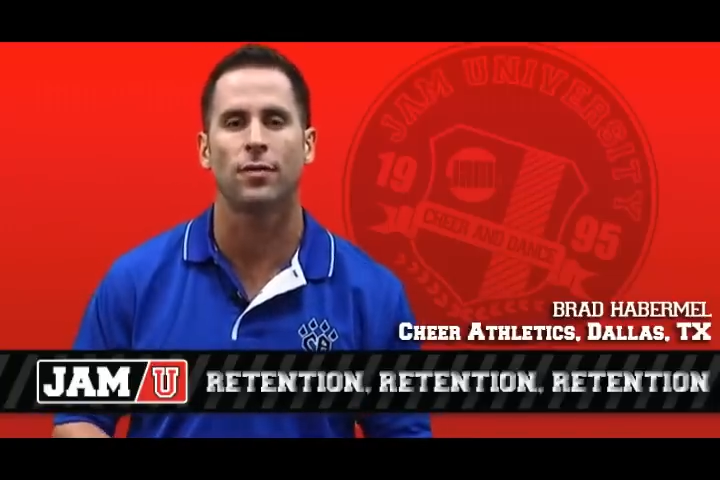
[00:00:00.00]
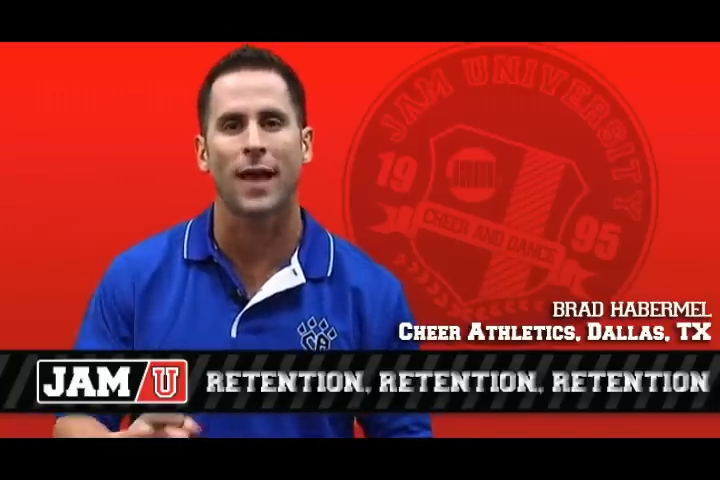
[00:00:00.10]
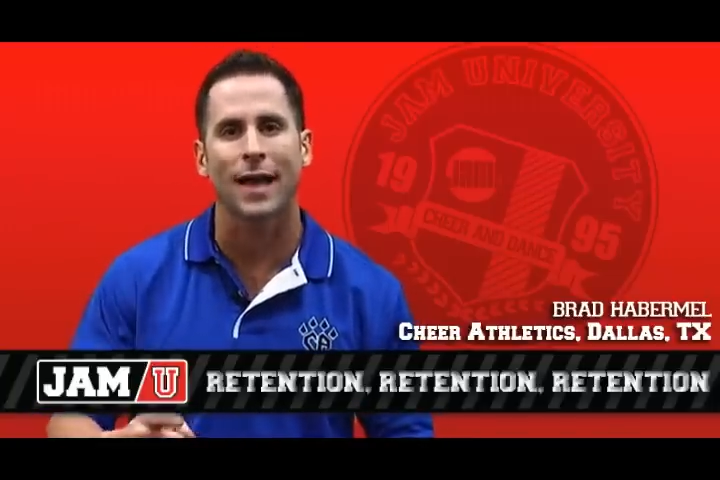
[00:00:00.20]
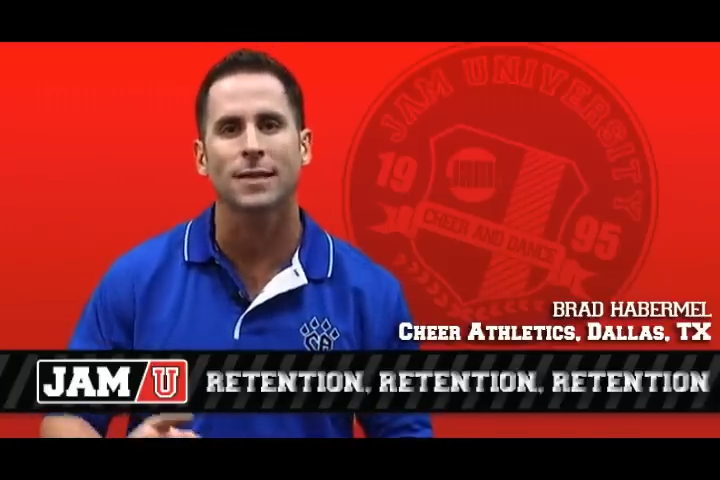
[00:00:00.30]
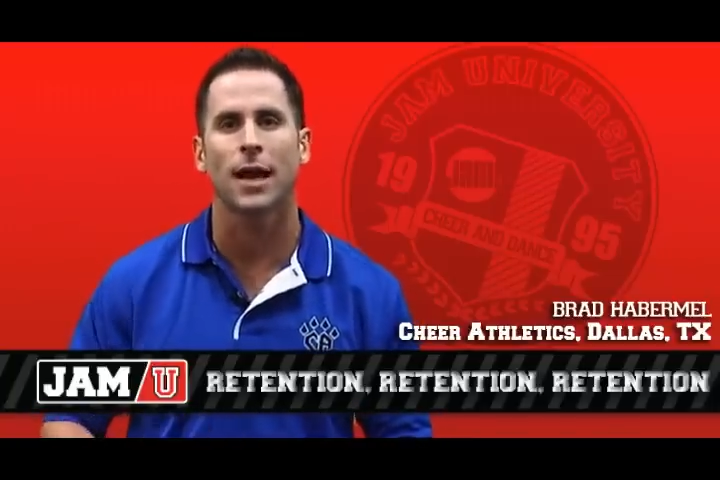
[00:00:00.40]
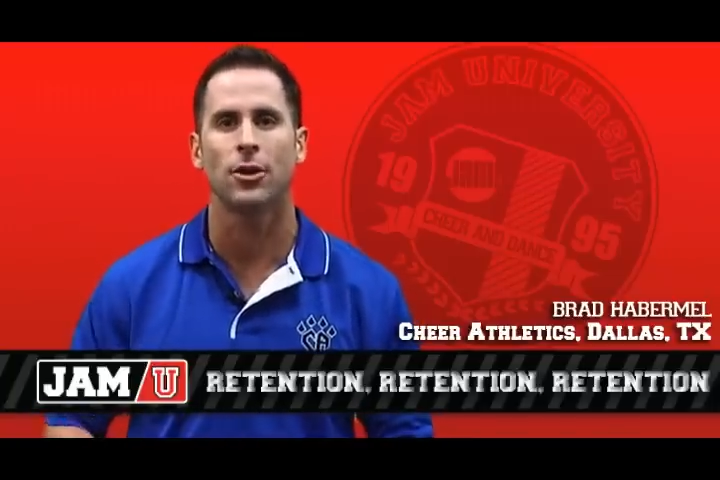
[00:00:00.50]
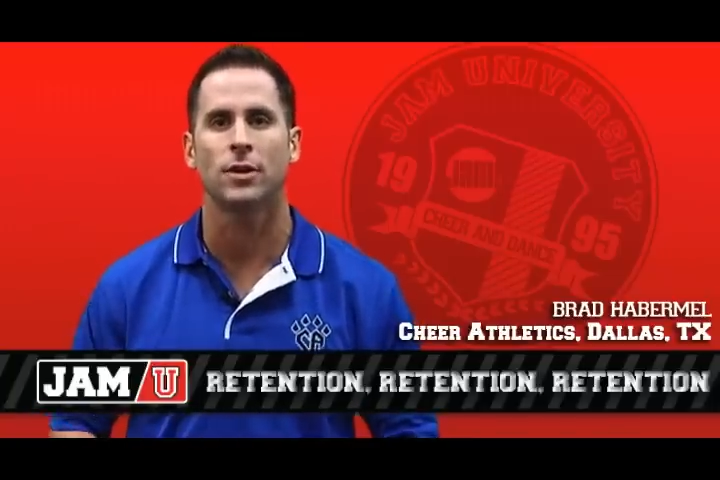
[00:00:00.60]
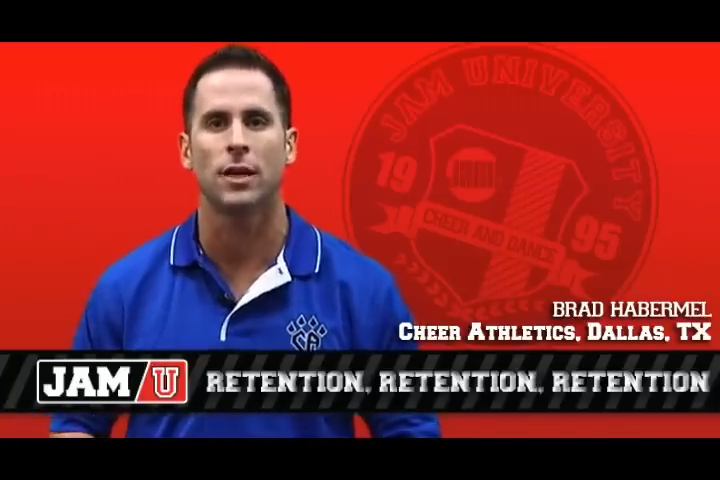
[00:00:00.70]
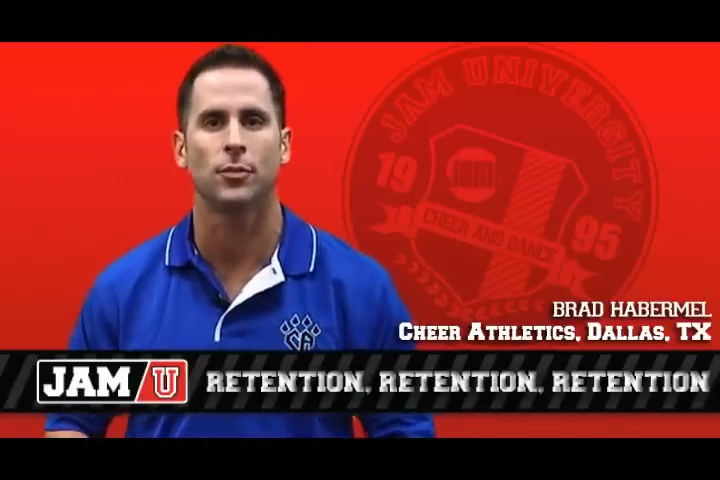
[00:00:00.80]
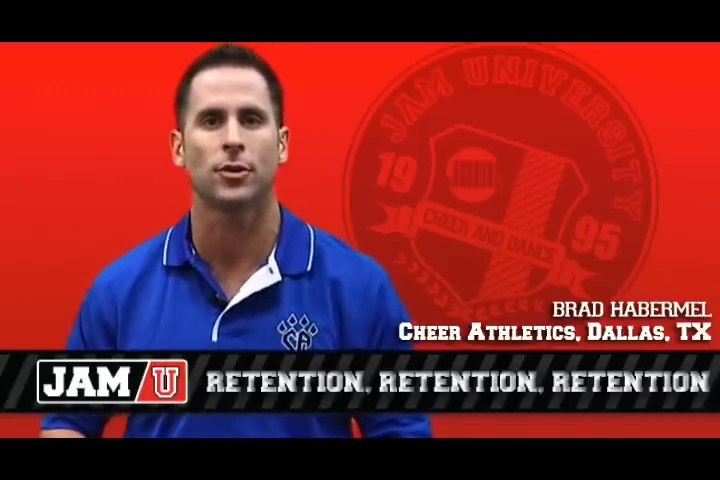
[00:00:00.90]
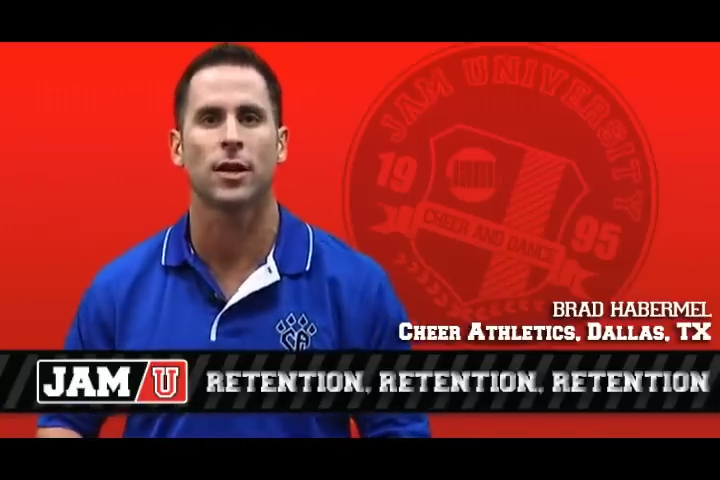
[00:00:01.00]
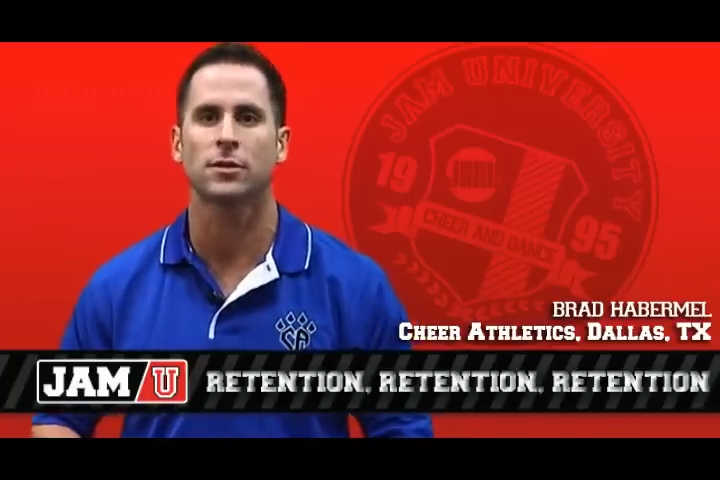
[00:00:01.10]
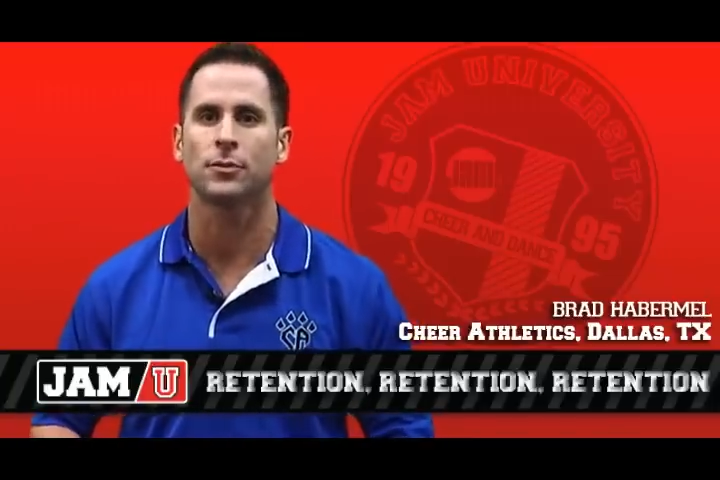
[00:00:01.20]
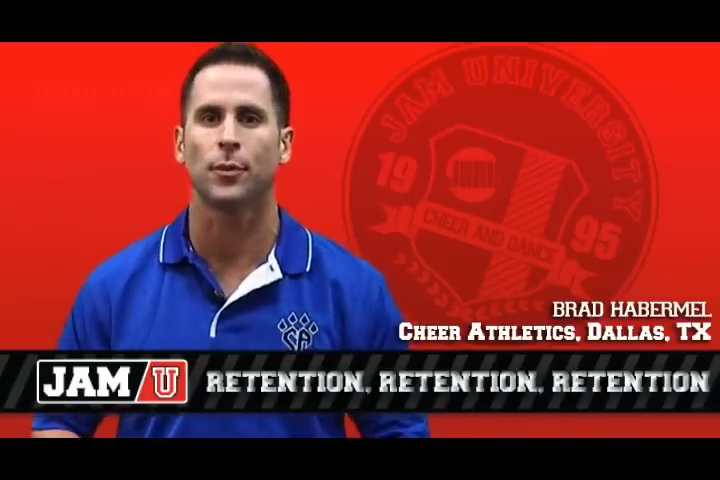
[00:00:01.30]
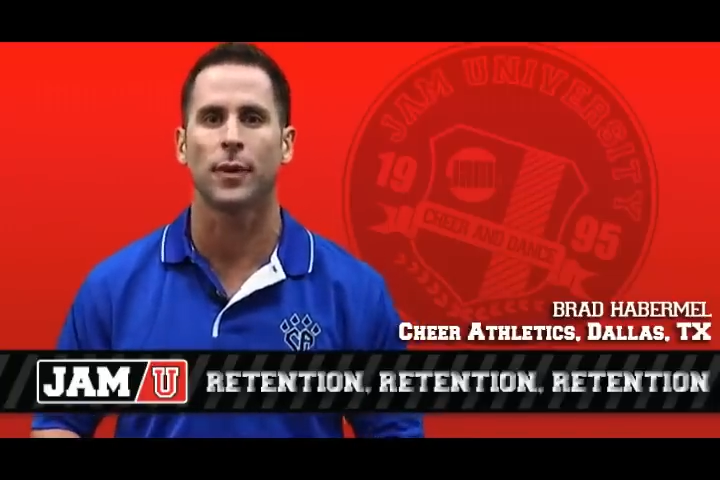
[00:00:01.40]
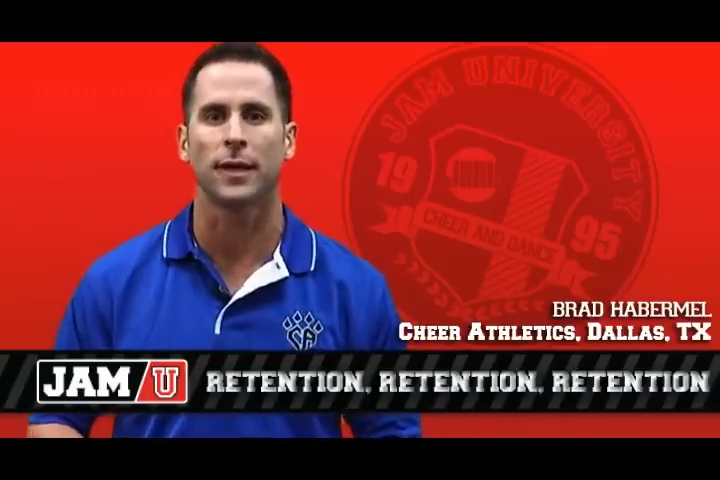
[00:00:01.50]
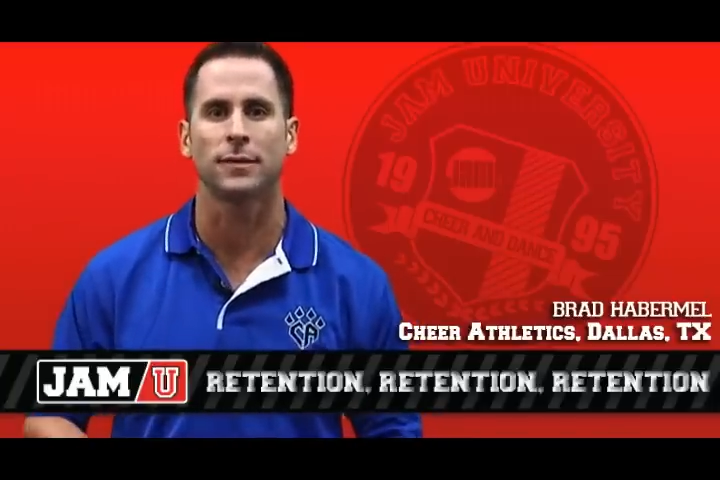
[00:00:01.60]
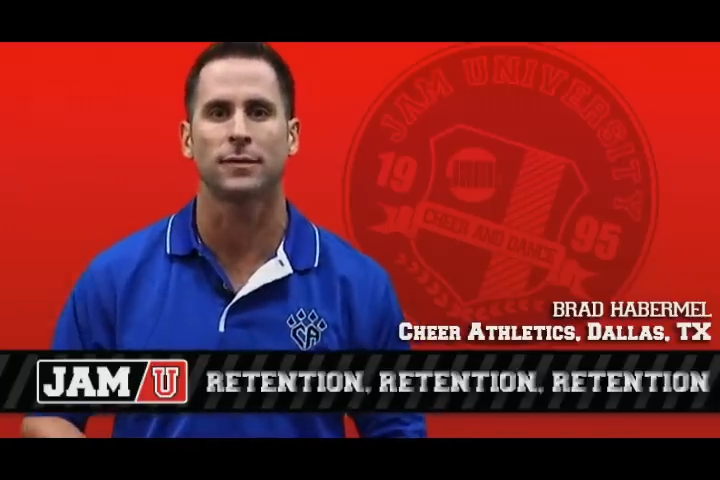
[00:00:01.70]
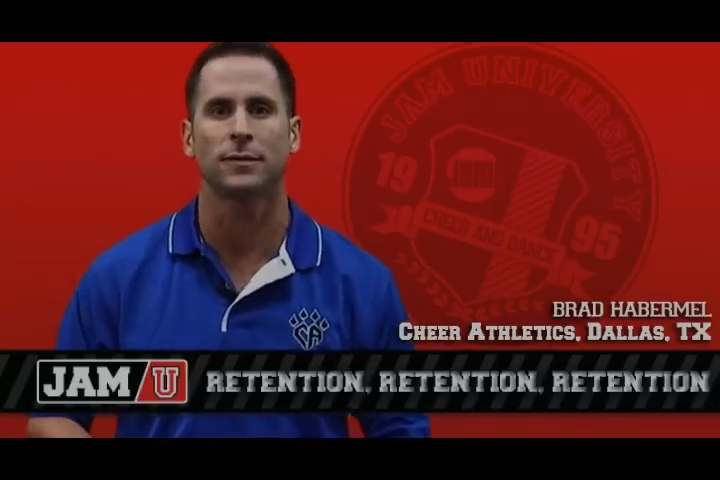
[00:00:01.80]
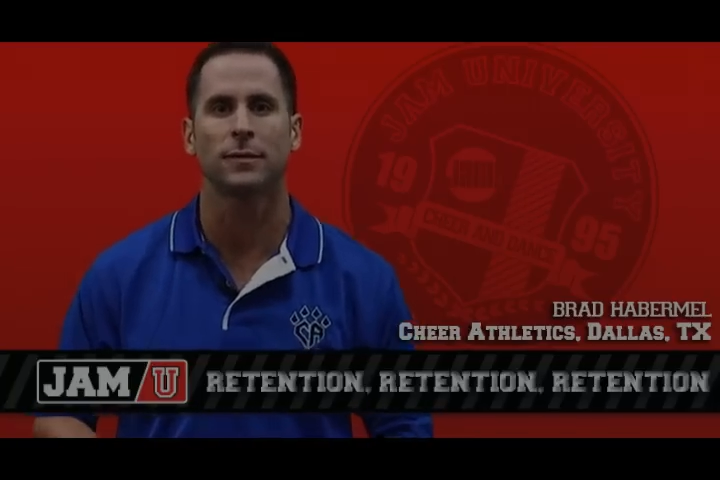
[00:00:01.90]
That's how you keep your customer
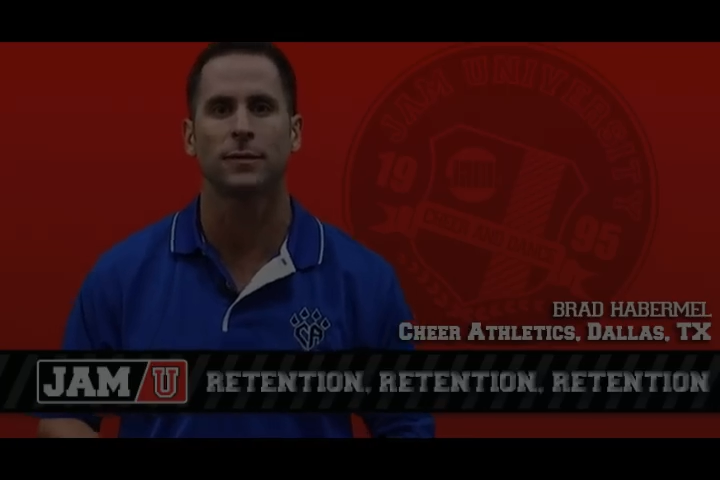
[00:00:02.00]
base.